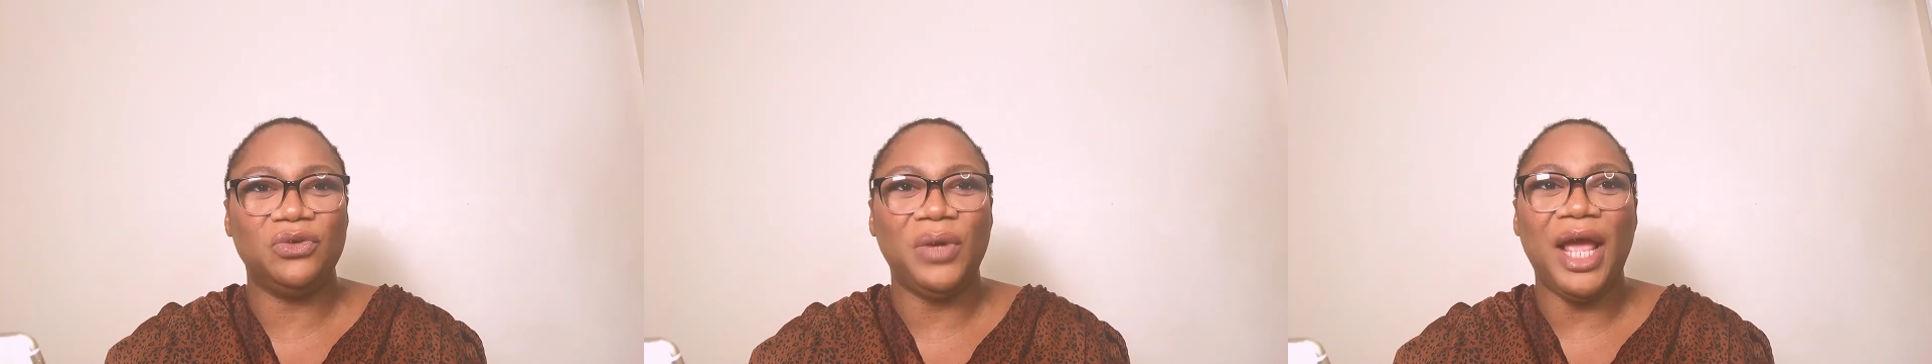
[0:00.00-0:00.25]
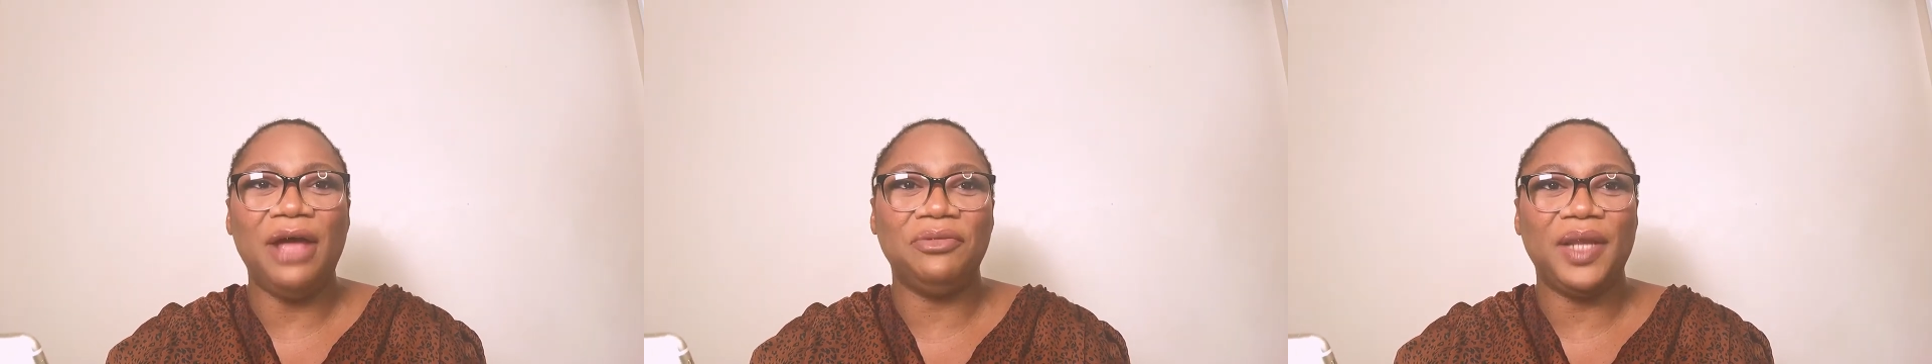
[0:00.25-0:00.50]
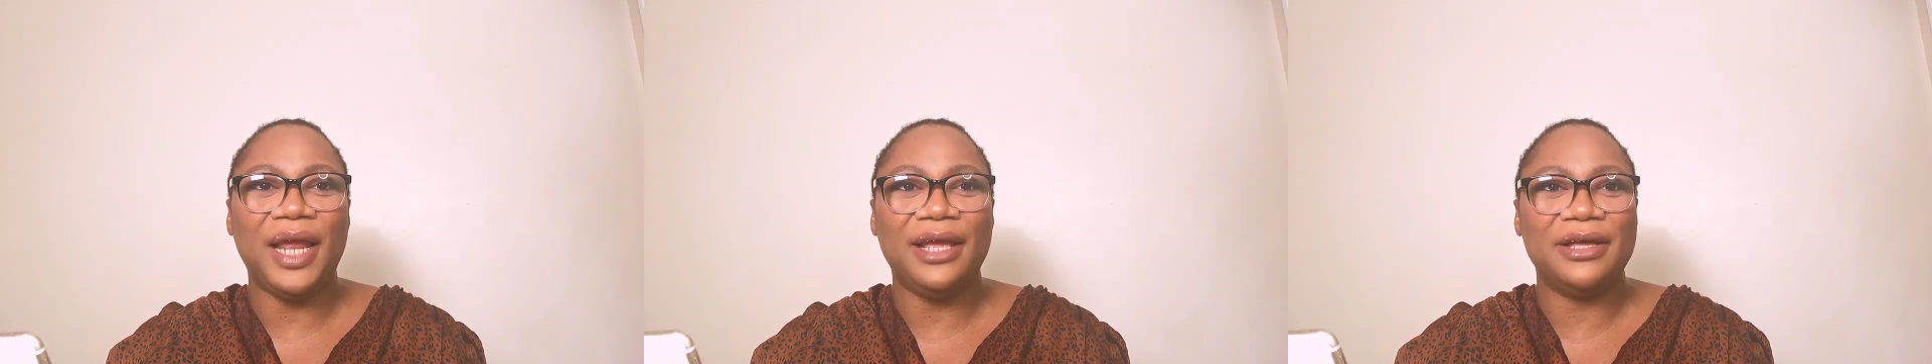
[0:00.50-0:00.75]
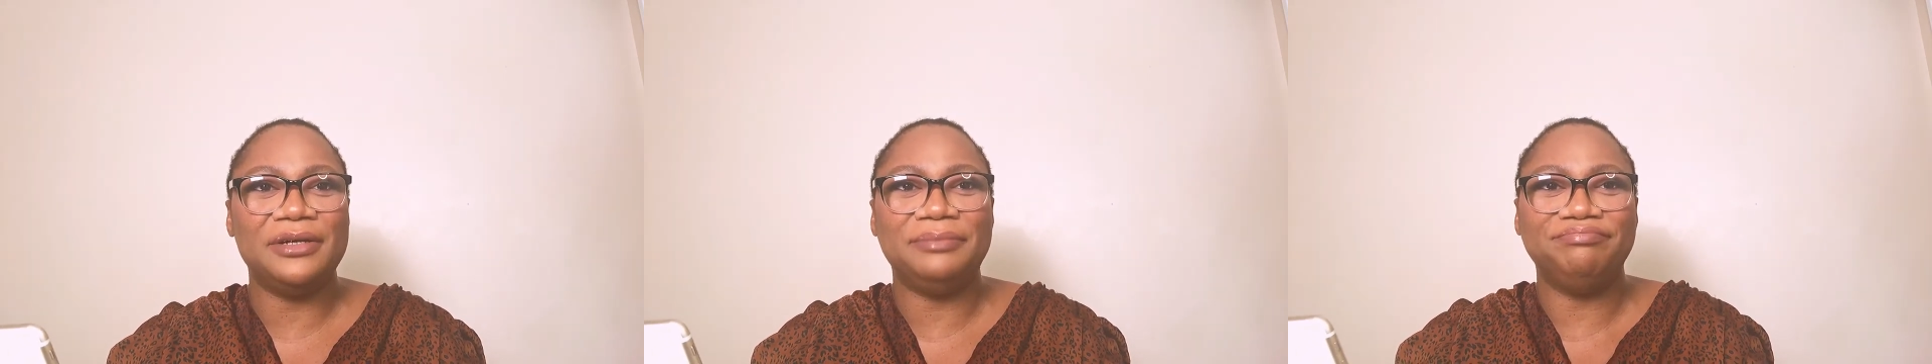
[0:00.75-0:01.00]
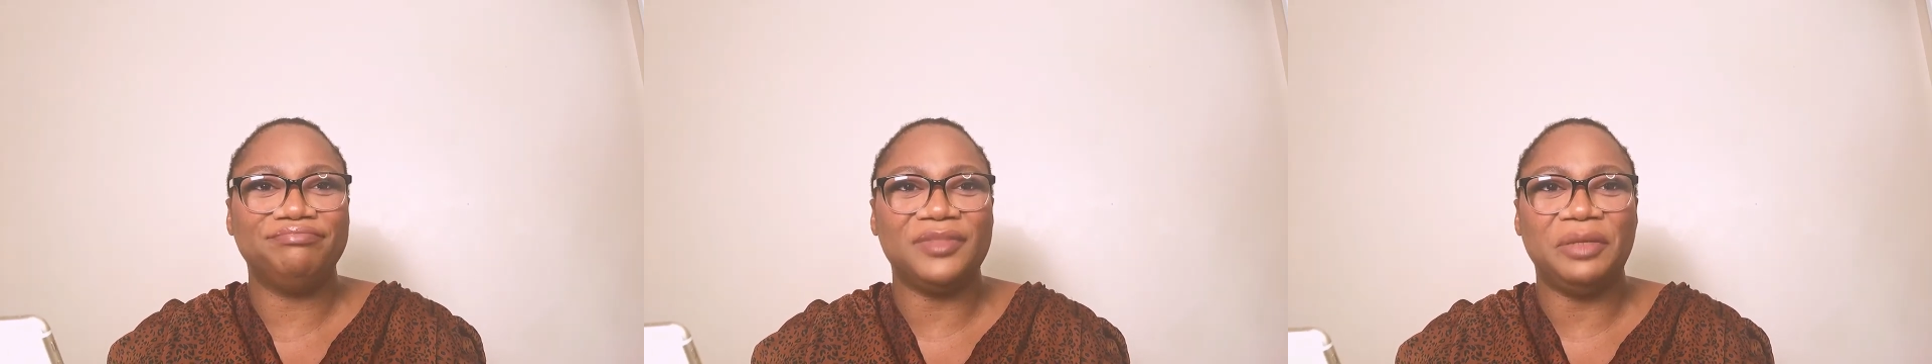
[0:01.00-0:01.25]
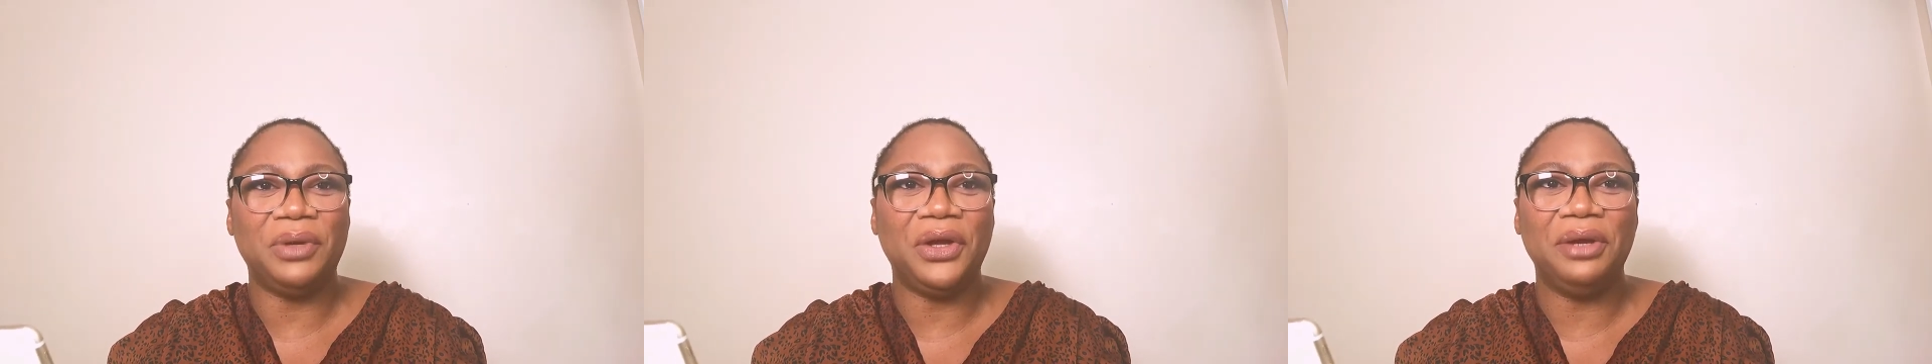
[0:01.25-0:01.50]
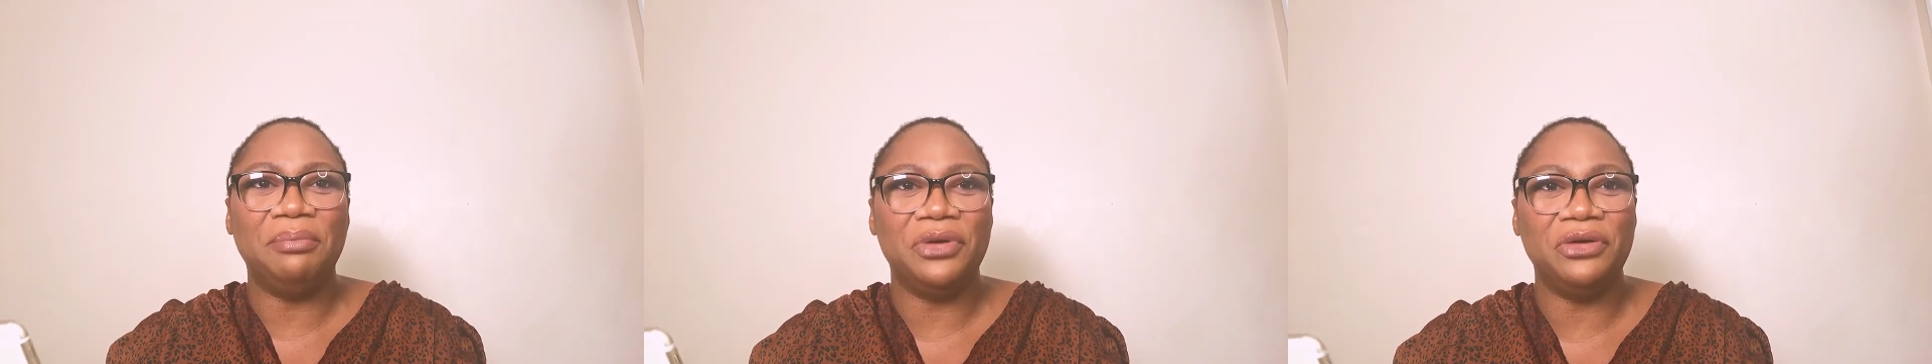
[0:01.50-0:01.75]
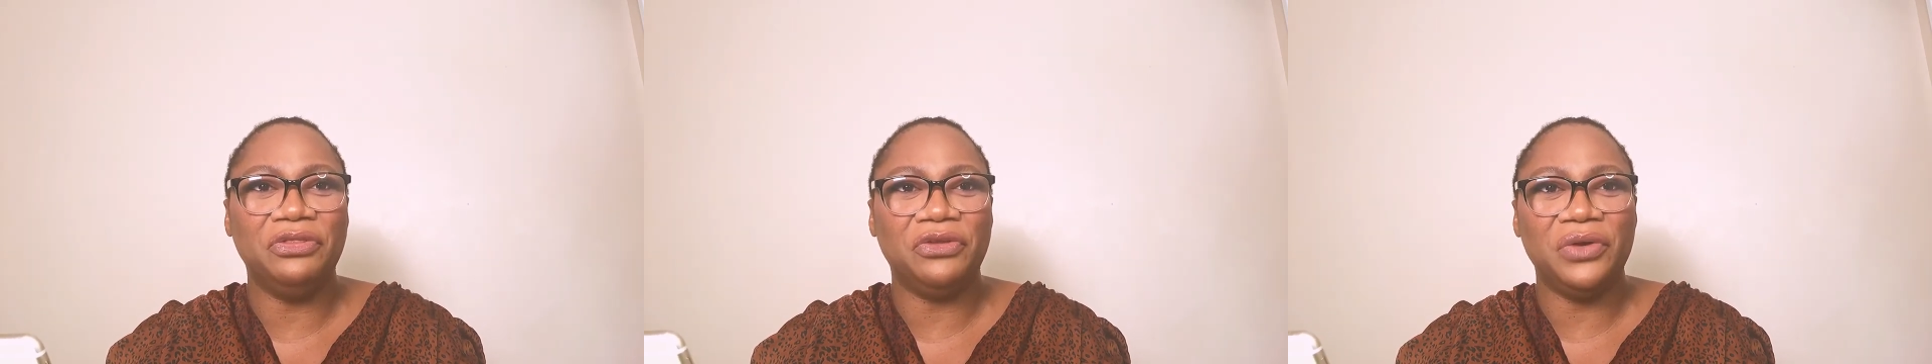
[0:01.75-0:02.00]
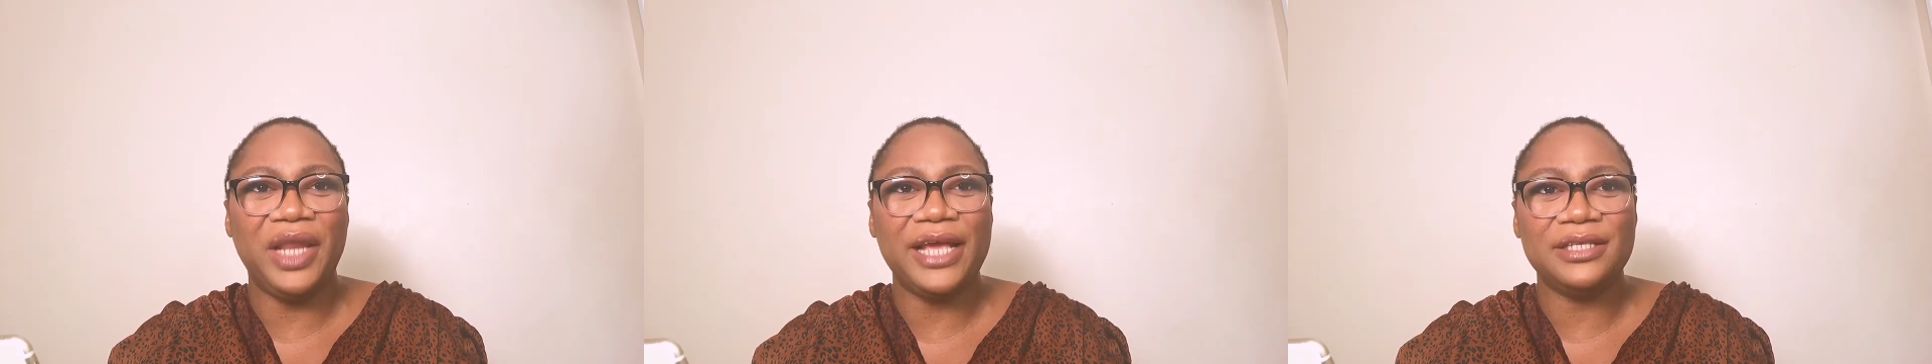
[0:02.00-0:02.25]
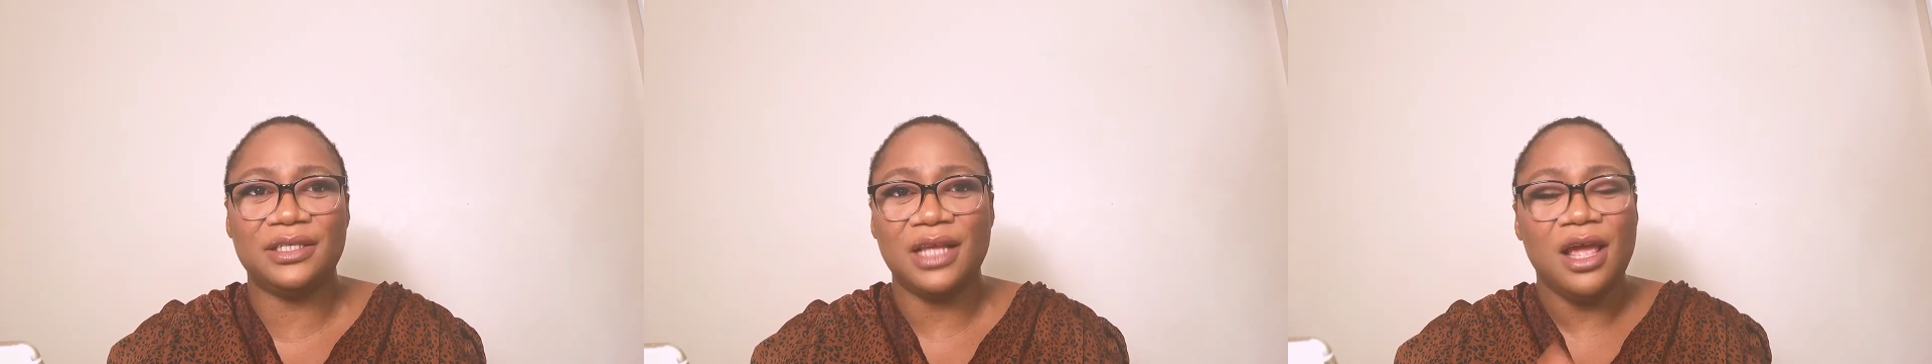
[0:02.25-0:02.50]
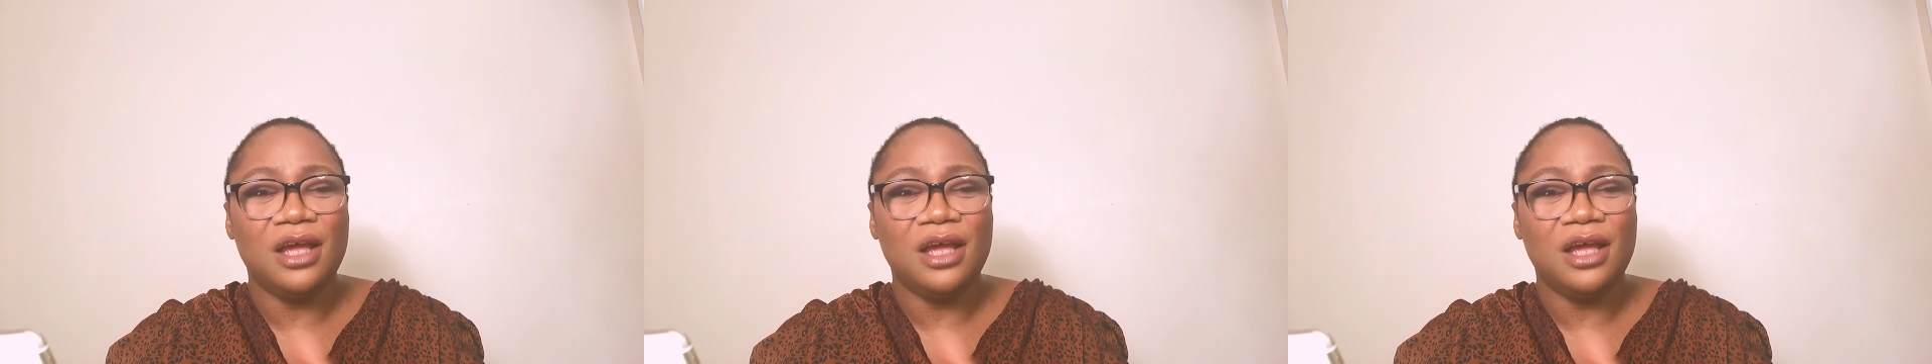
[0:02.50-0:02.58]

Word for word: we have like um about a month or less